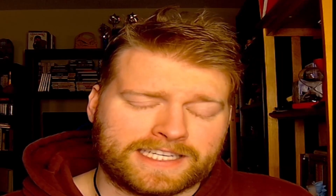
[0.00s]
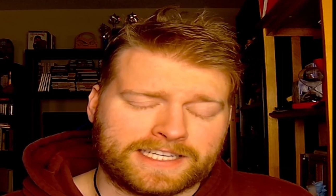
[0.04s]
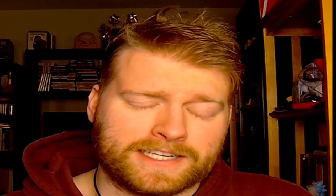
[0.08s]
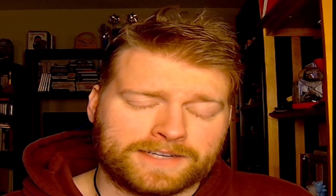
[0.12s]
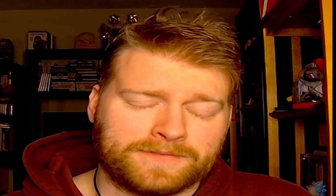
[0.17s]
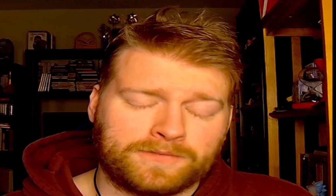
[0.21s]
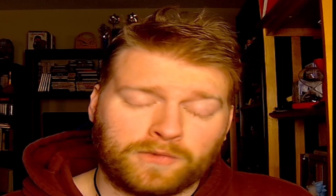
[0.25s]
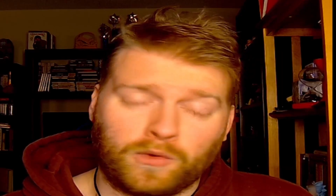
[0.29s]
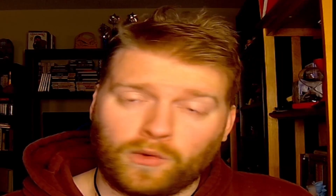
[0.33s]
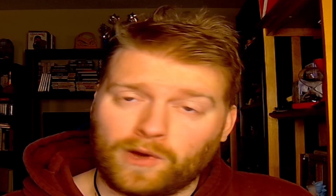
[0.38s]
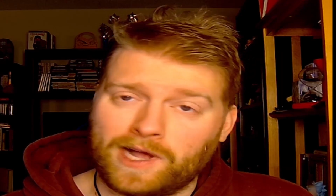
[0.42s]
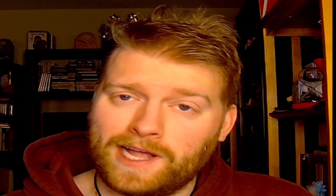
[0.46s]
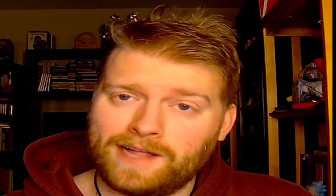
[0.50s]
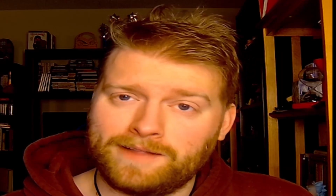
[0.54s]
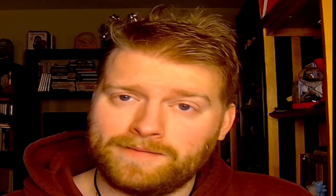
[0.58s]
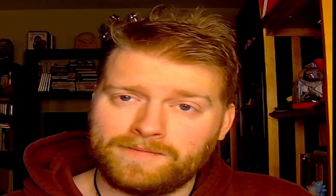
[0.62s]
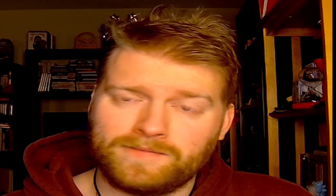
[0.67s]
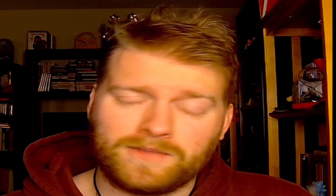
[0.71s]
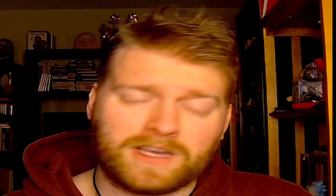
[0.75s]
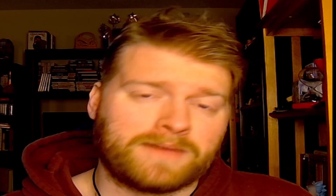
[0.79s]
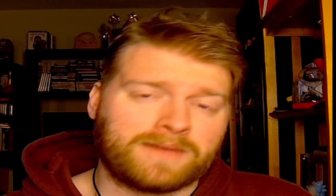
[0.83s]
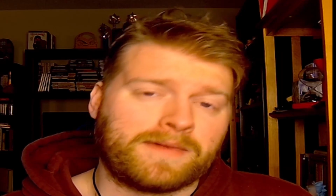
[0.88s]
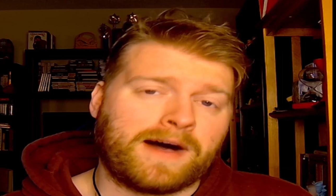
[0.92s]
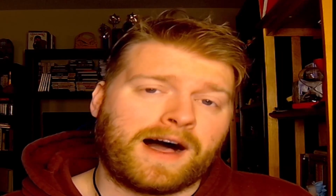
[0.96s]
Well, come
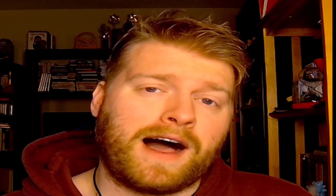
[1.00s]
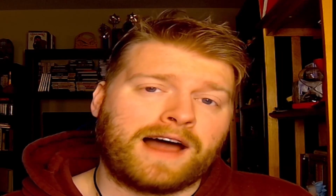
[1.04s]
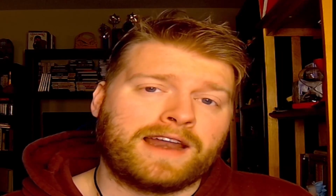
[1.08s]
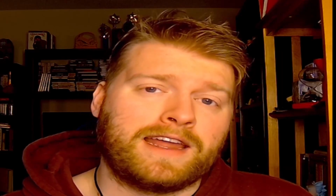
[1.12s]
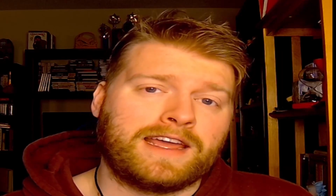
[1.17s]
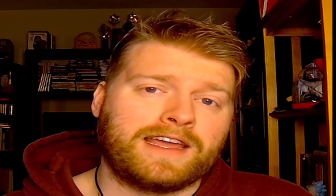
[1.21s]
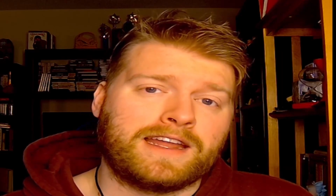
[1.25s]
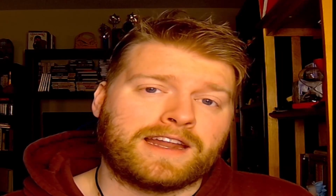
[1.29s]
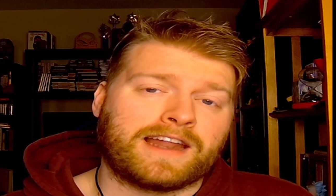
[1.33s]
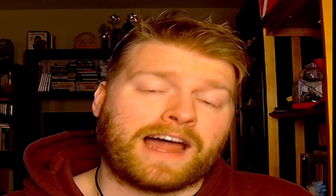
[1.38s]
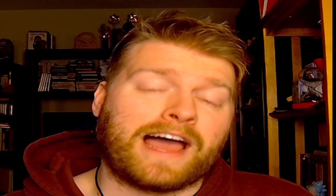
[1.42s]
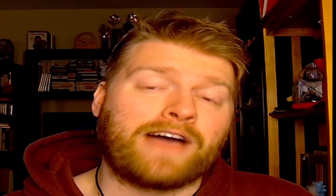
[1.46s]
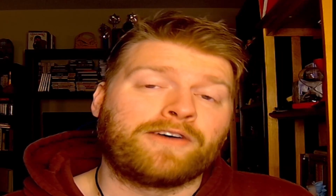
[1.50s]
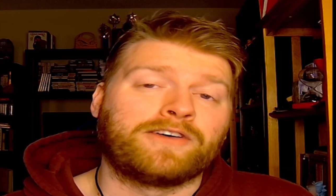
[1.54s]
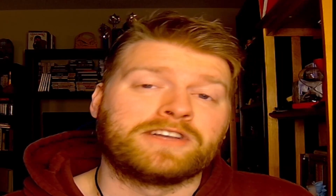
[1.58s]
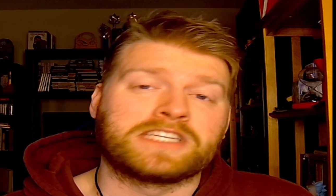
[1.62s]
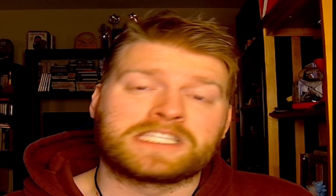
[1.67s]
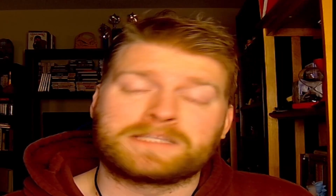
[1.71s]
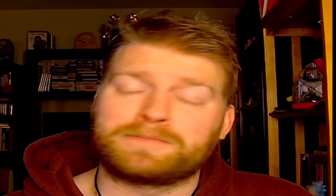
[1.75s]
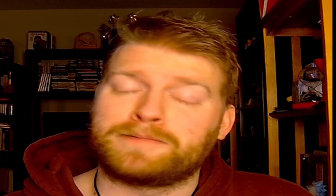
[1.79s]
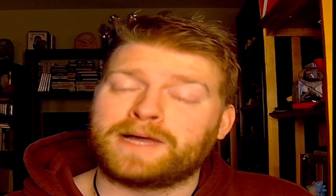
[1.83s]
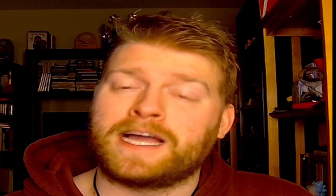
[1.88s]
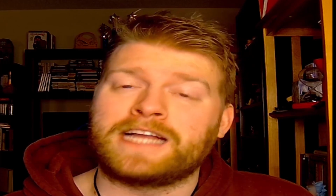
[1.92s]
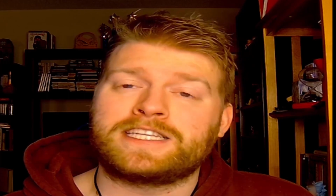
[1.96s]
on in and I will
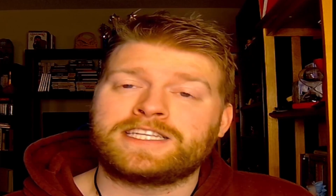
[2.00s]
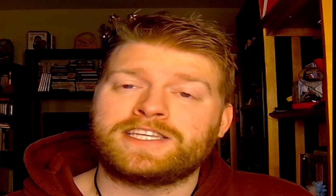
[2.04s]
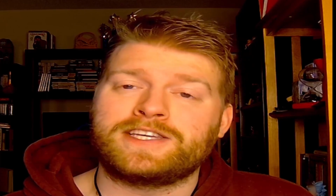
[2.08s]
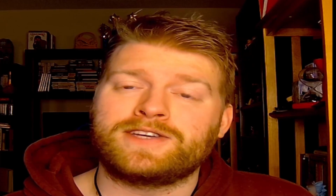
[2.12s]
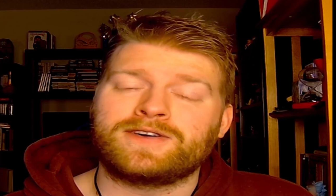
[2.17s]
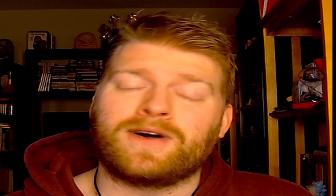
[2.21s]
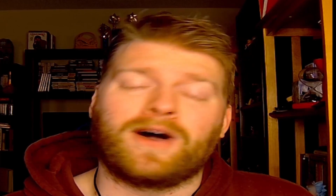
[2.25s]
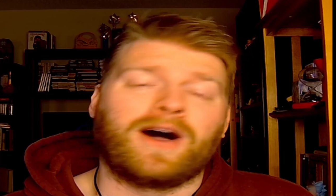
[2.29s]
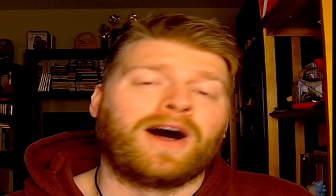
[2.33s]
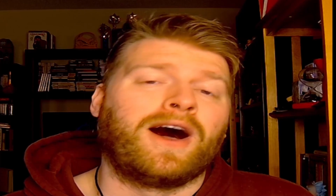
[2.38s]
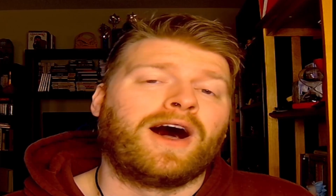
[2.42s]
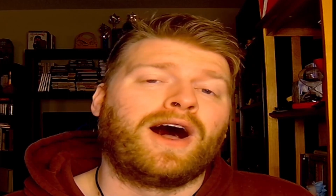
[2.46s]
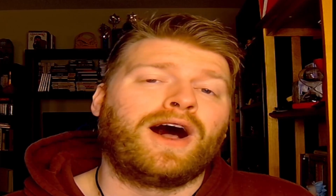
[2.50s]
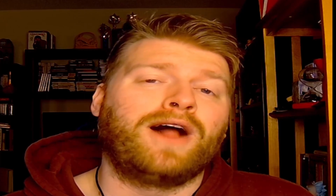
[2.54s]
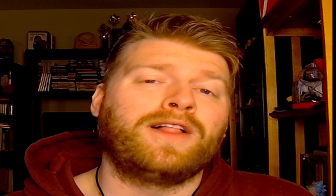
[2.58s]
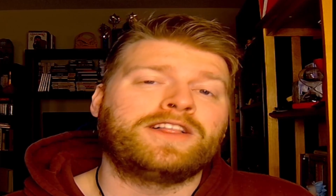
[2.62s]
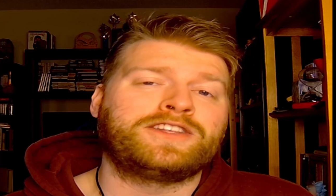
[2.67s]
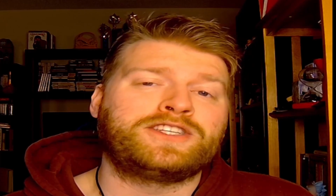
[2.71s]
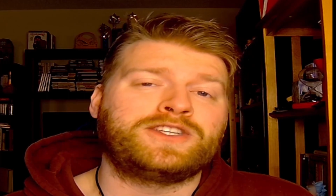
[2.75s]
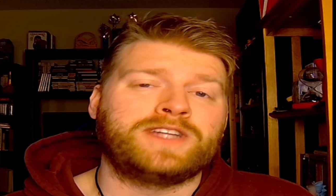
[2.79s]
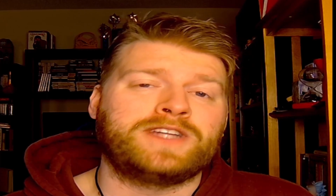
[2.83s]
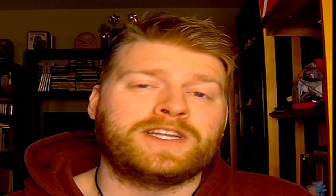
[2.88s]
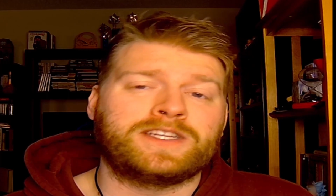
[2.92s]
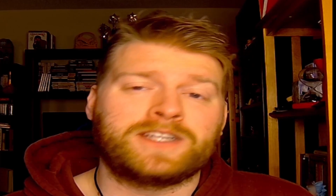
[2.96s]
explain to you all that you need
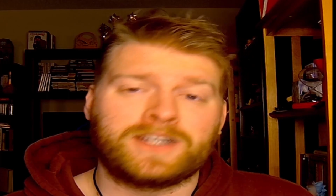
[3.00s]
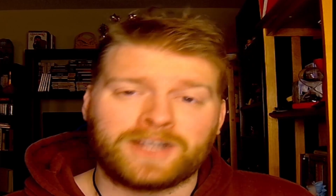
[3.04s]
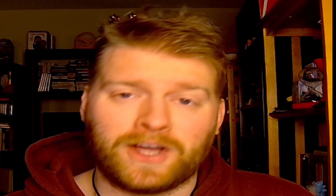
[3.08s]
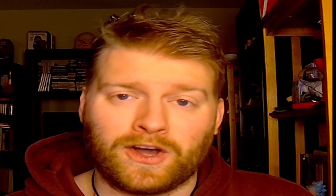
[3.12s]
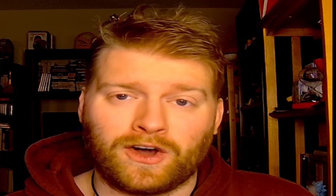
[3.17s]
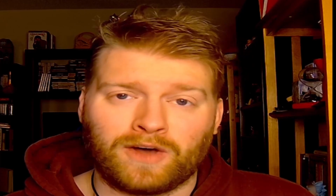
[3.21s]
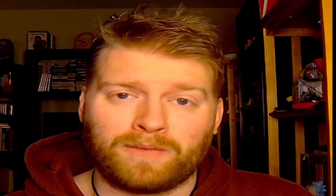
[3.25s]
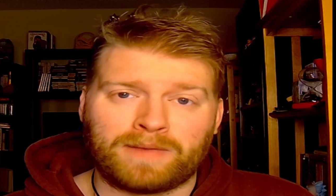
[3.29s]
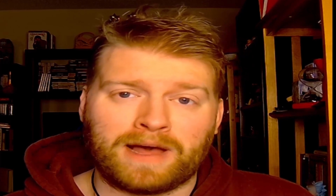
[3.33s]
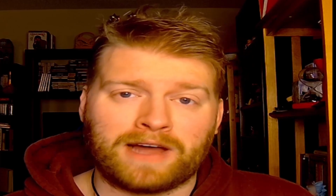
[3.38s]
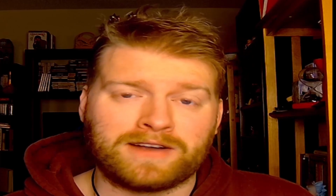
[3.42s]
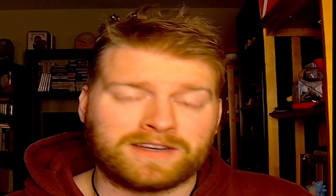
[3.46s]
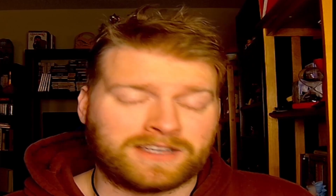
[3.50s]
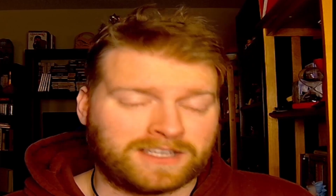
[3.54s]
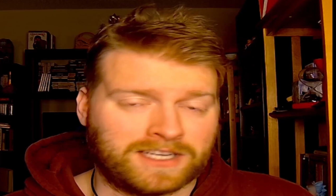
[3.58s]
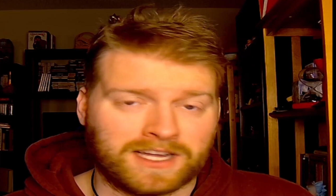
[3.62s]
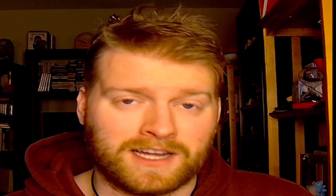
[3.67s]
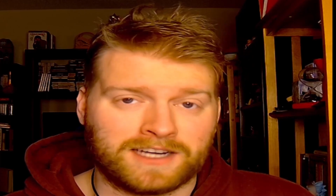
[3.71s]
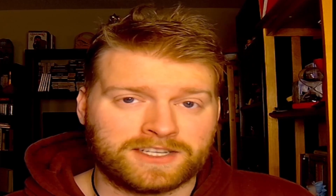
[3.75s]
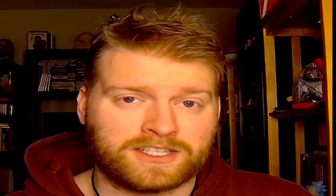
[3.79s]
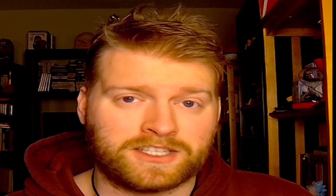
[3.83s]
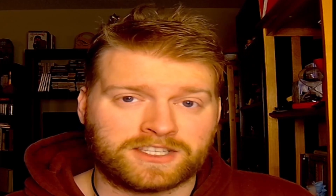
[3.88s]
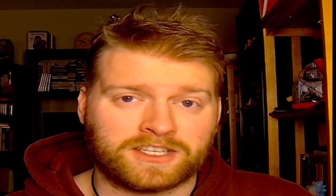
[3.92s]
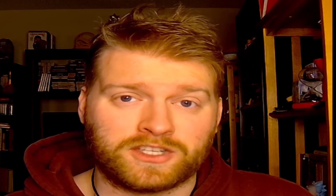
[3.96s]
to know about Dungeons
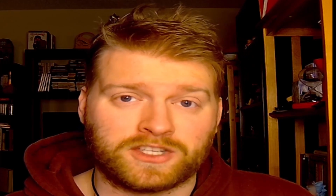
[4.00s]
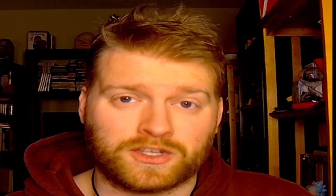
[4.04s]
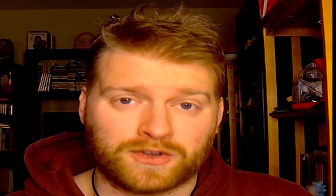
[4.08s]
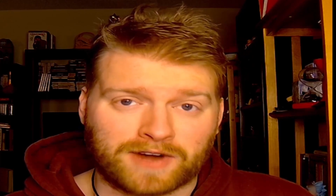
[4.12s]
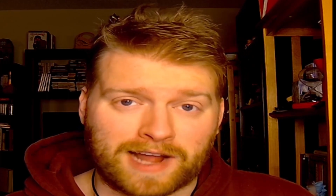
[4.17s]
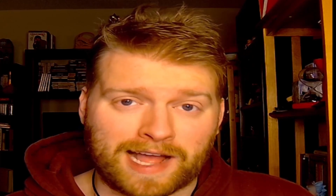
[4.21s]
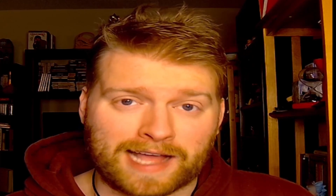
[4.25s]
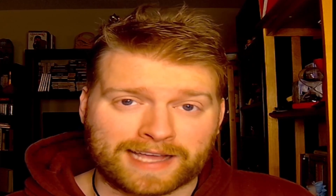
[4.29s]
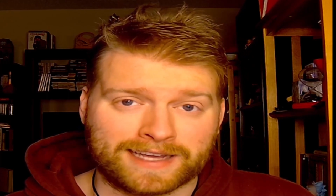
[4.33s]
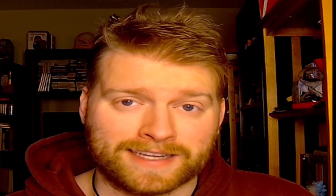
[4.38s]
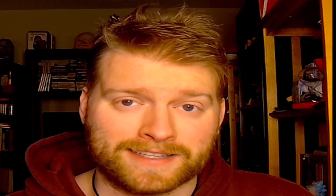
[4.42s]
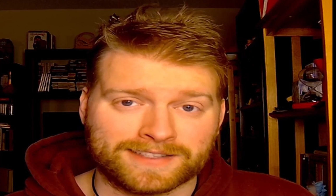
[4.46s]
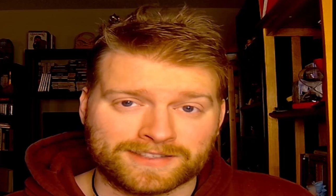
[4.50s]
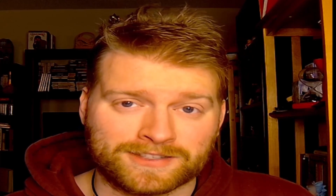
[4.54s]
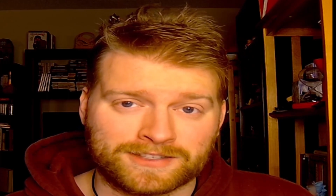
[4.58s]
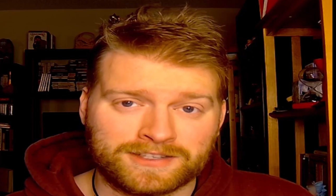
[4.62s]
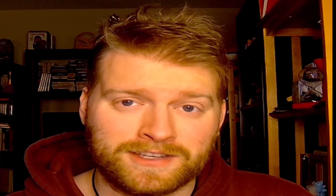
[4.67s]
and Dragons.